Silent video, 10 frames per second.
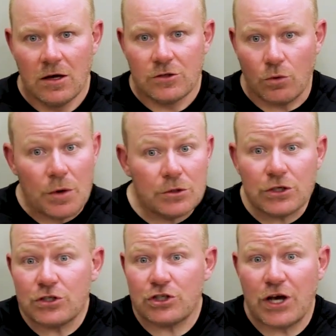So we would
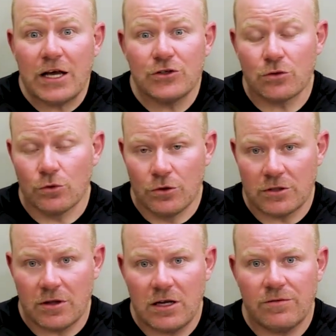just change the
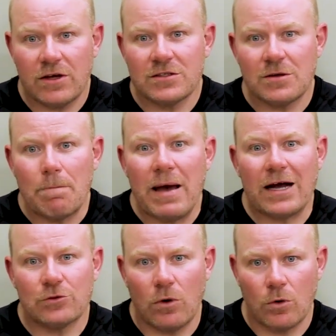rules of the defense to
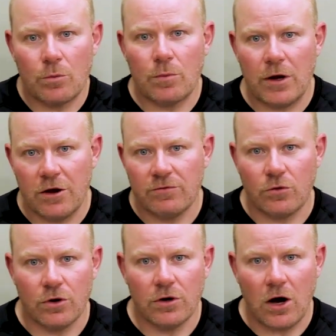match what we're preparing
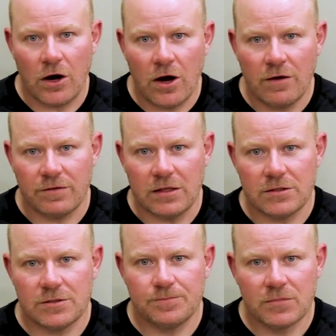for on
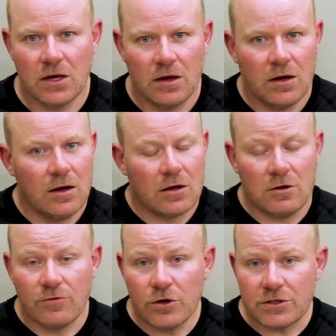offense.
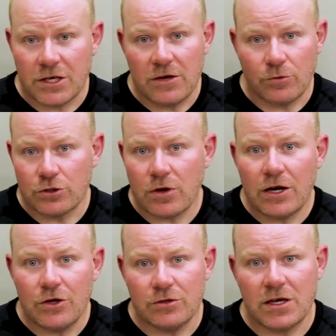Conversely, if we're
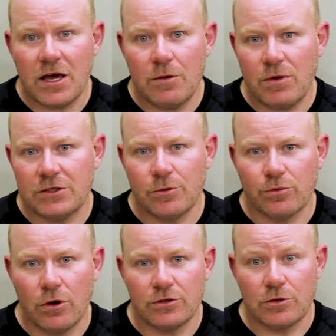trying to use a game-based
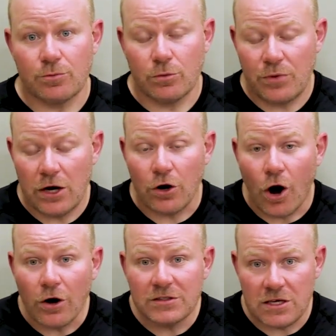approach to prepare
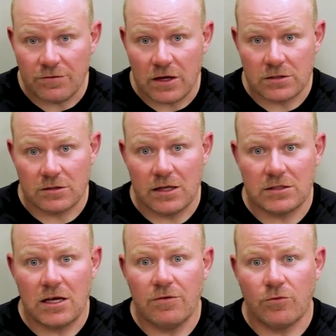our defense, let's
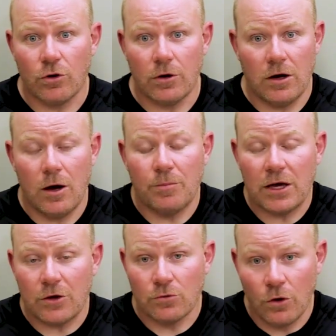say for a
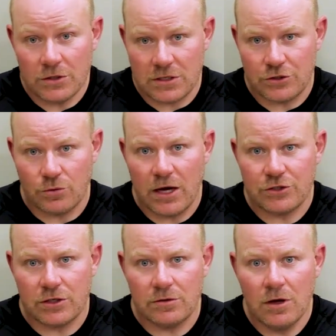pick and roll
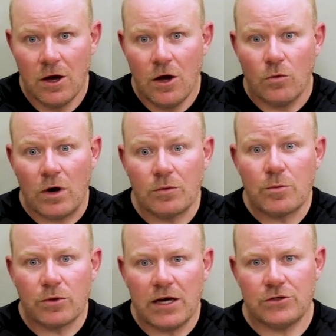situation, when we
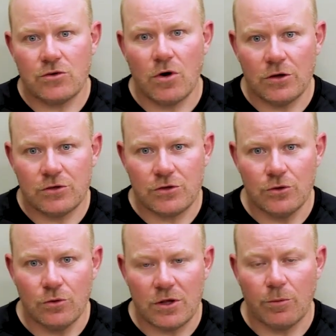play
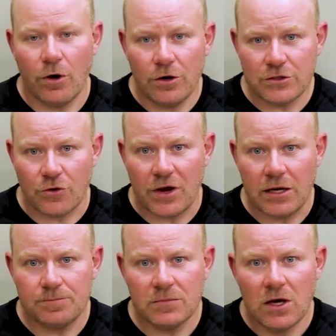2-on-2 with a ball
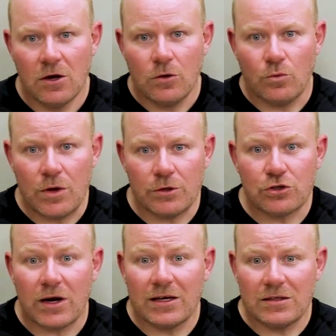screen, we would
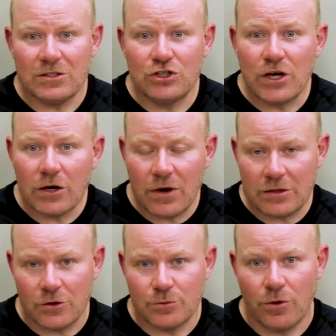try to
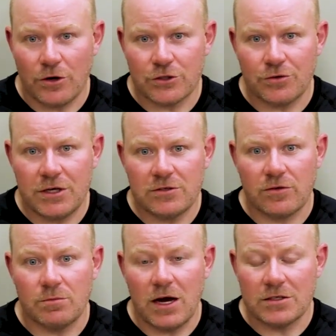generate those ball screens
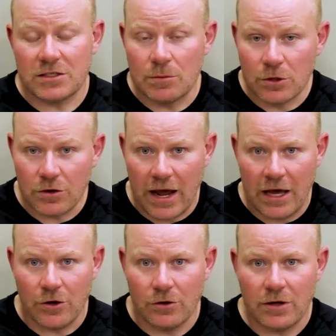from a similar
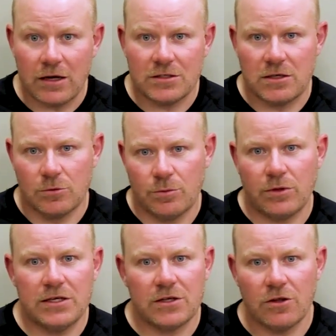angle and a similar
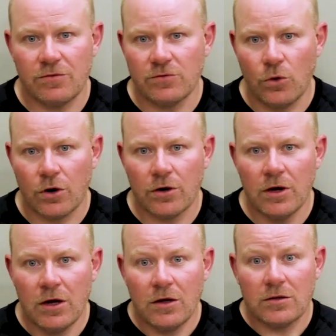place on the floor
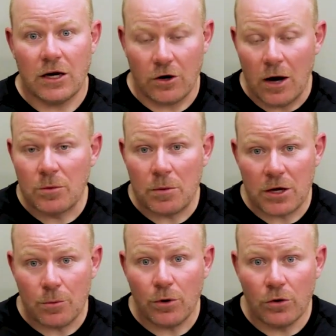that our
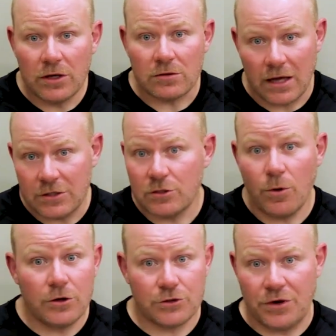upcoming opponent likes to
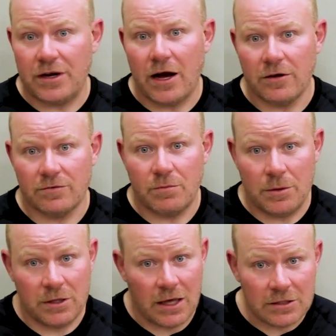ball screen out of.
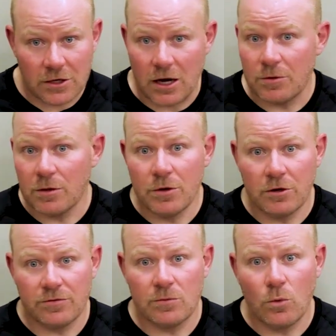Maybe they like to come to the
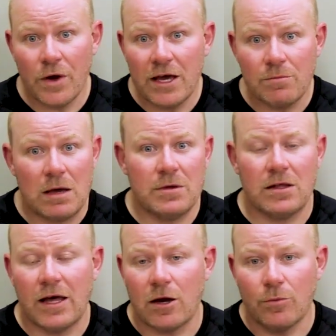middle from the wing, maybe they
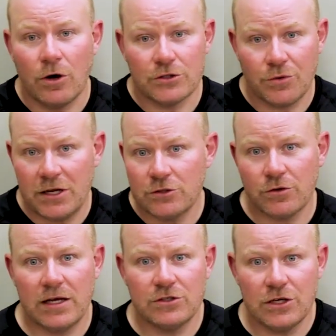like a ball screen in
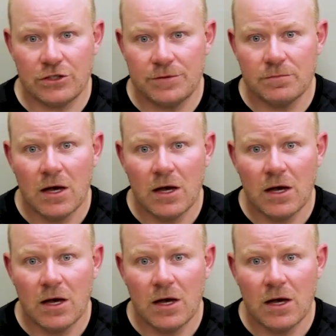transition.